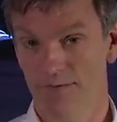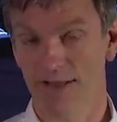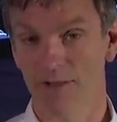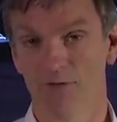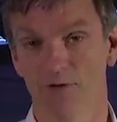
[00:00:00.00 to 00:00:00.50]

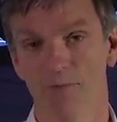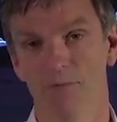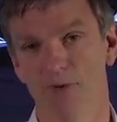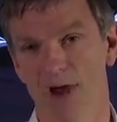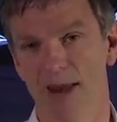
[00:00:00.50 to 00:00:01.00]
Vettel was on
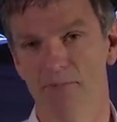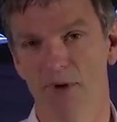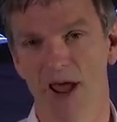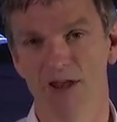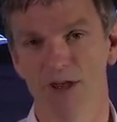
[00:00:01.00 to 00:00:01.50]

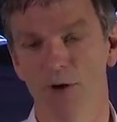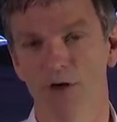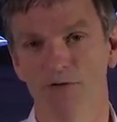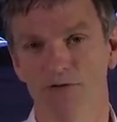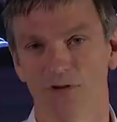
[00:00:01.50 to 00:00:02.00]
brand new
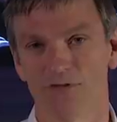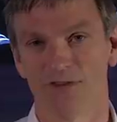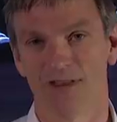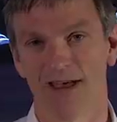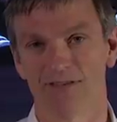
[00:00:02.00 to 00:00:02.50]

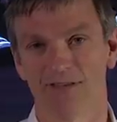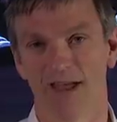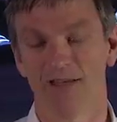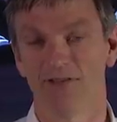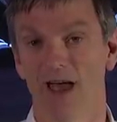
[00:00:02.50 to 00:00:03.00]
UltraSofts at that
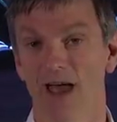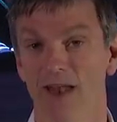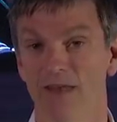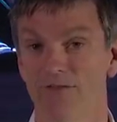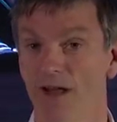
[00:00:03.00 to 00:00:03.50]
stage,
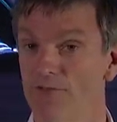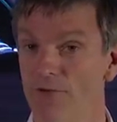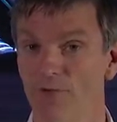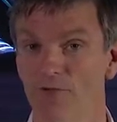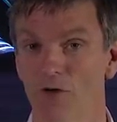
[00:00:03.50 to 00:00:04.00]
and
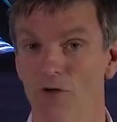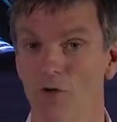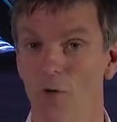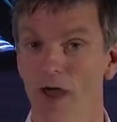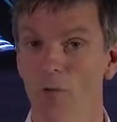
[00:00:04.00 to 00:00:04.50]
Valtteri was on
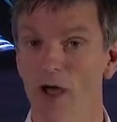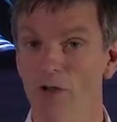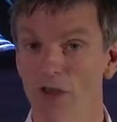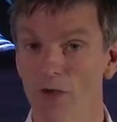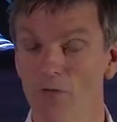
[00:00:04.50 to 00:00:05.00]
quite
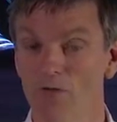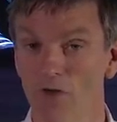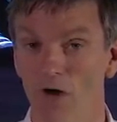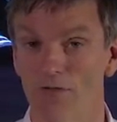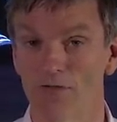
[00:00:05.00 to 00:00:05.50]
well-used
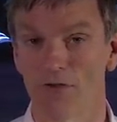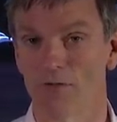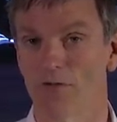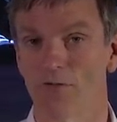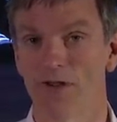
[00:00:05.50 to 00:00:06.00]
softs. He
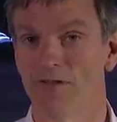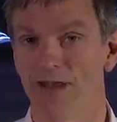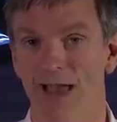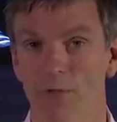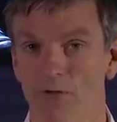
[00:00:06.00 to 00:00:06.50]
was on 20
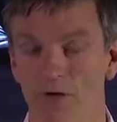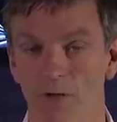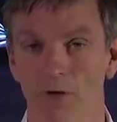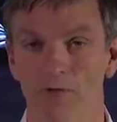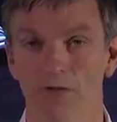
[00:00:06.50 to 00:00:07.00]
lap or so
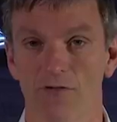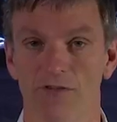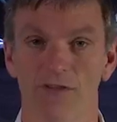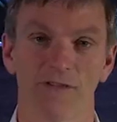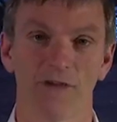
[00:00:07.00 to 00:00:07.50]
old softs at the